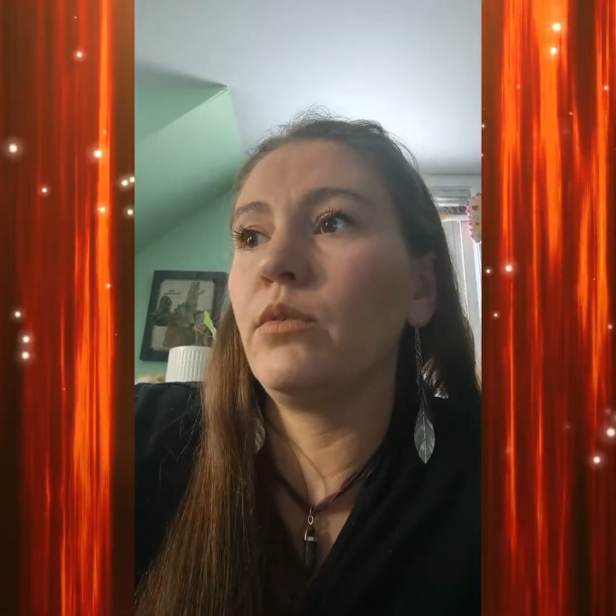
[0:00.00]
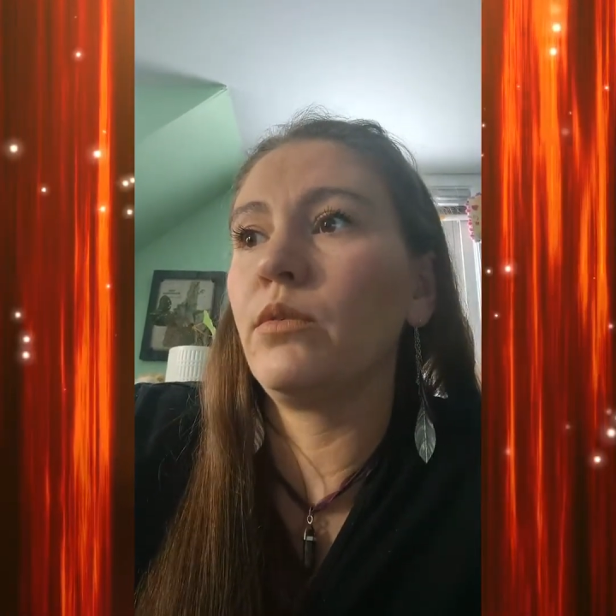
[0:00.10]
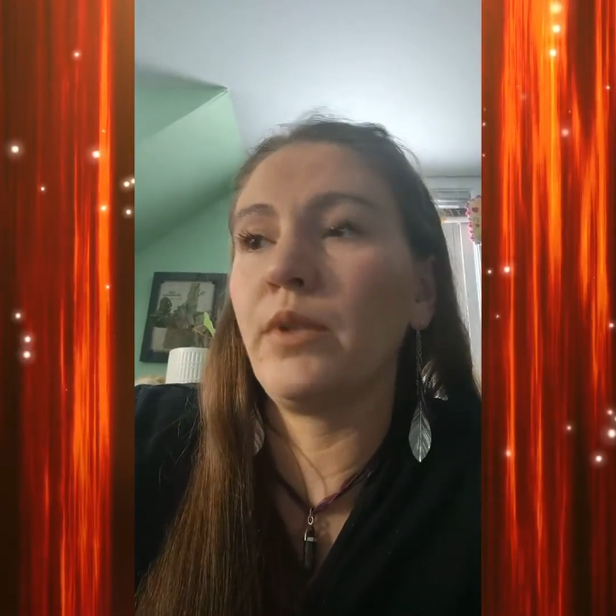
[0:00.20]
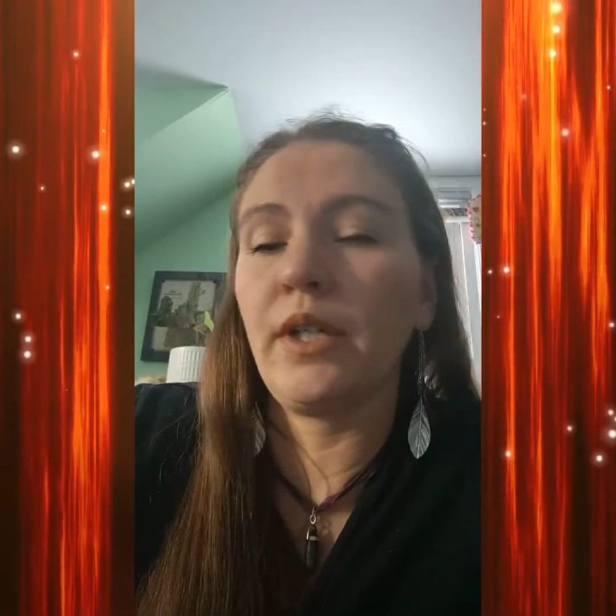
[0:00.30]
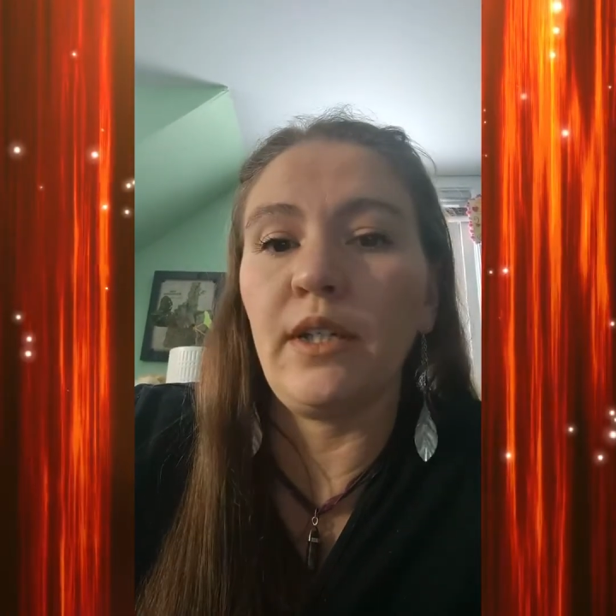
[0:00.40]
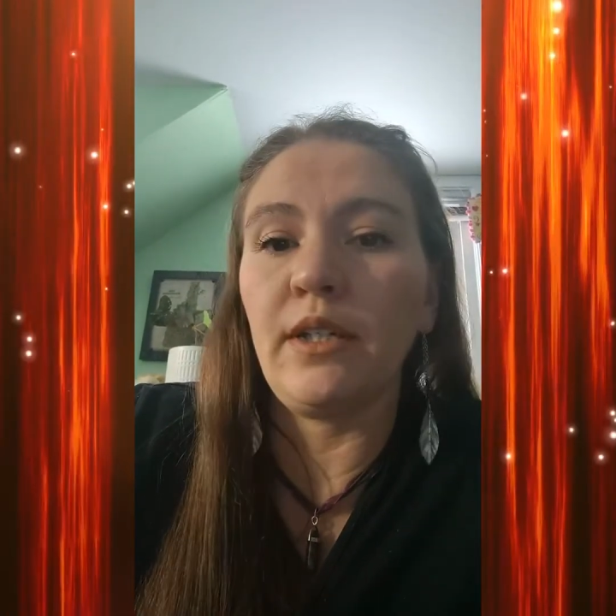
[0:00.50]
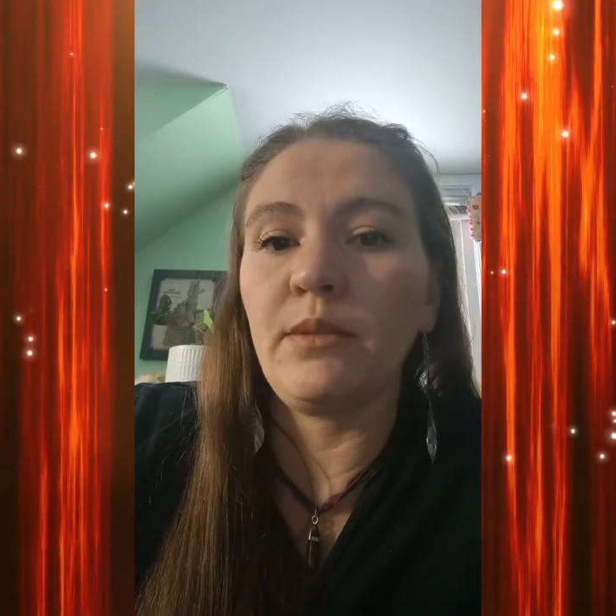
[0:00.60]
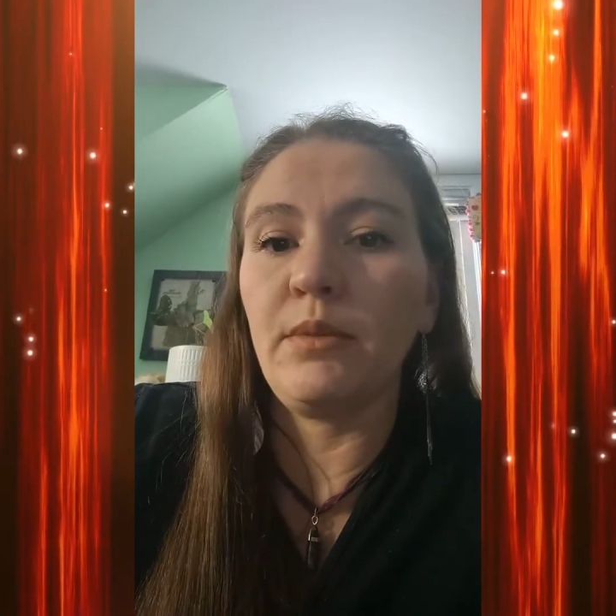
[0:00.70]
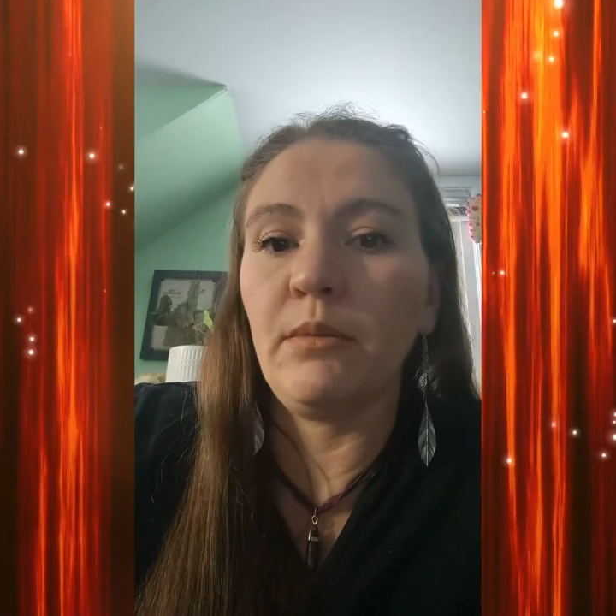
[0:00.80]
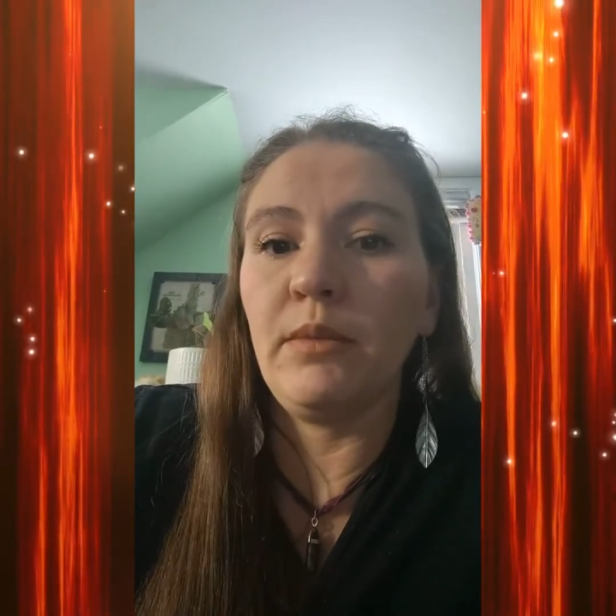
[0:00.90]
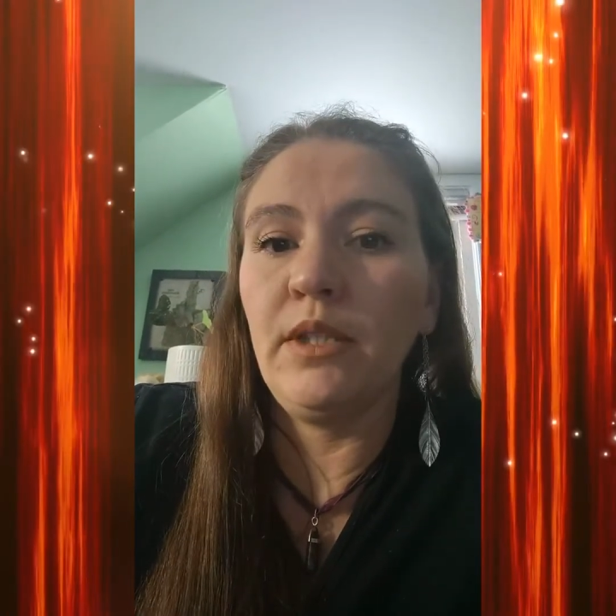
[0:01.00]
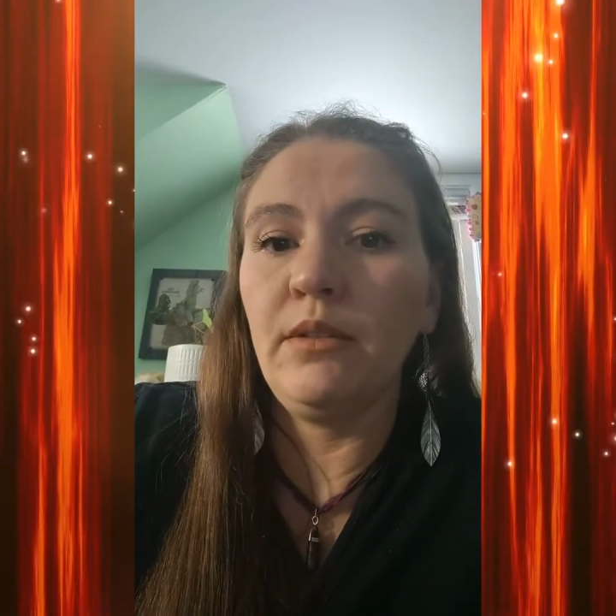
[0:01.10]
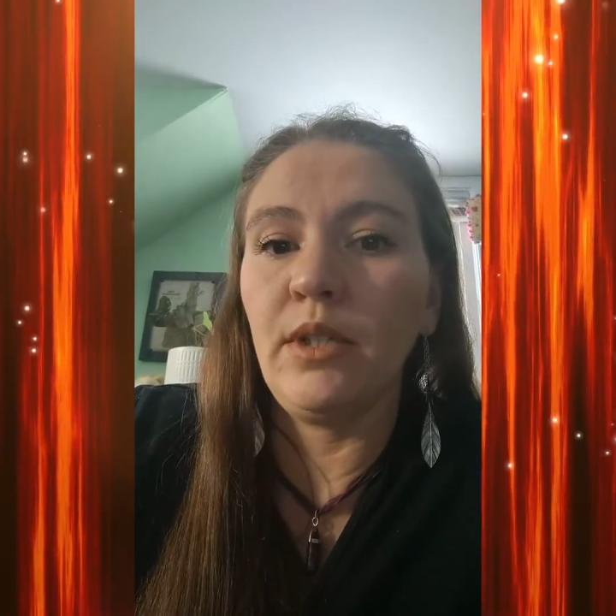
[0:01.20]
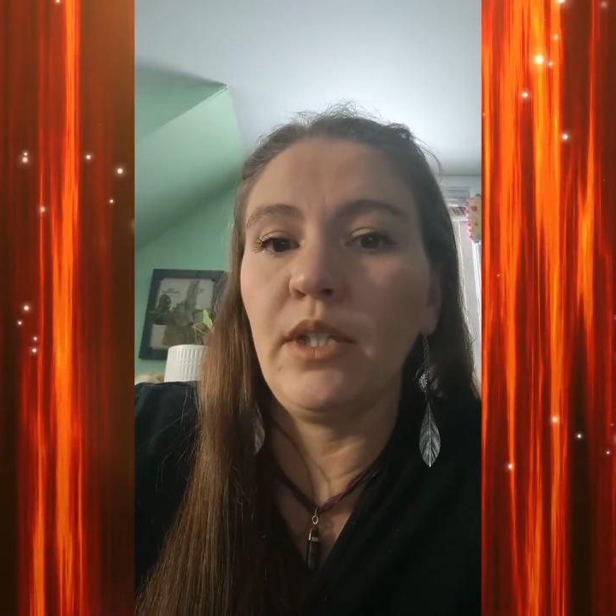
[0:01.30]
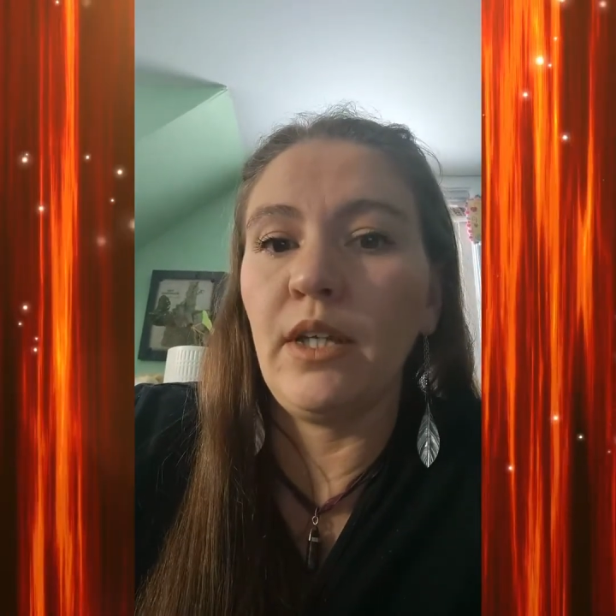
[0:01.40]
We're going to experiment
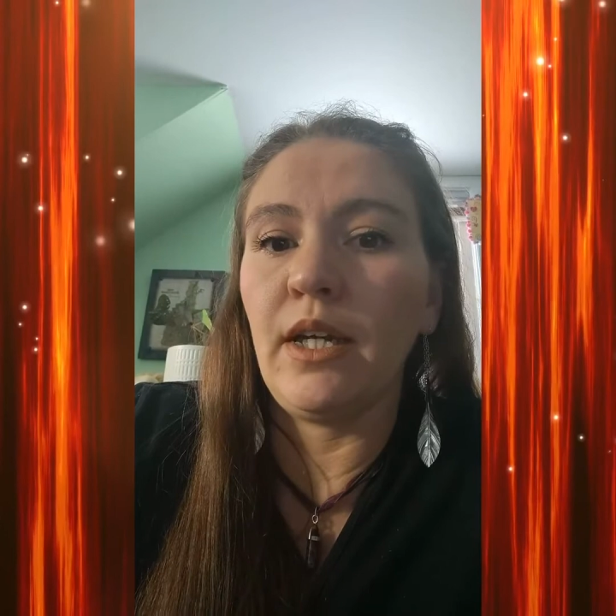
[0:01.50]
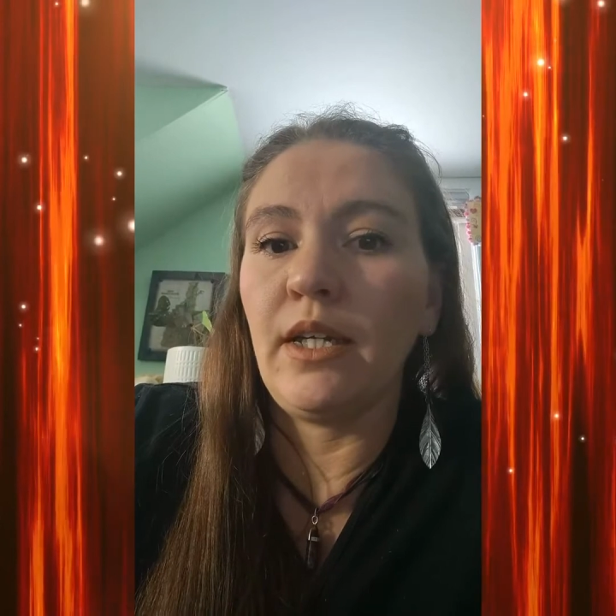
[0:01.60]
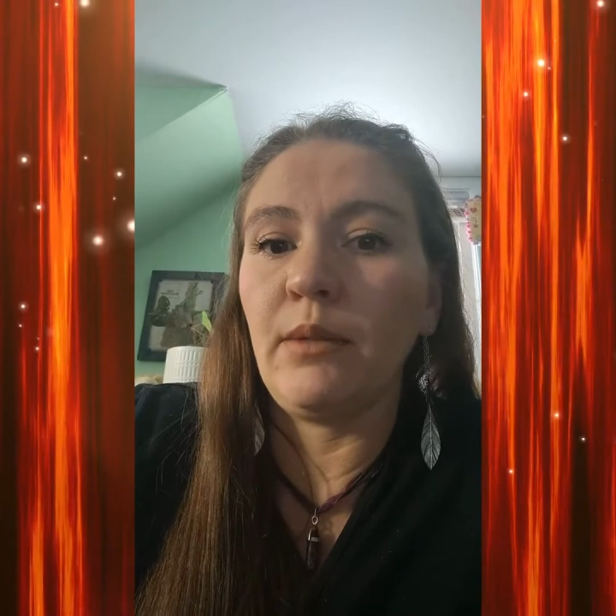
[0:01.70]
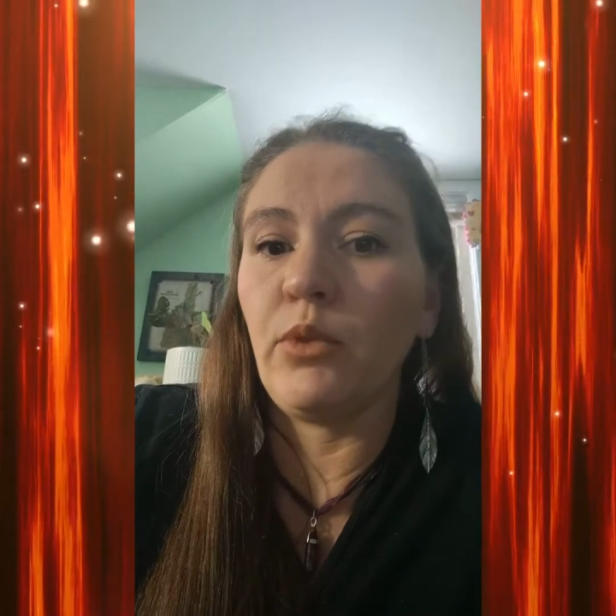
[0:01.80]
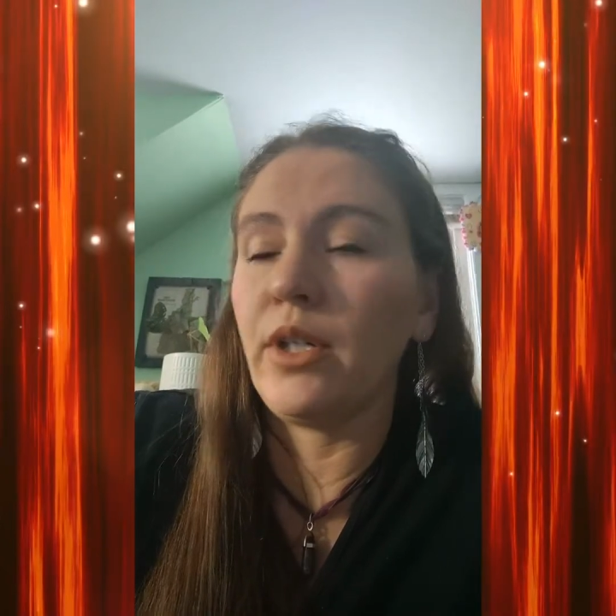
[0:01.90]
with adding more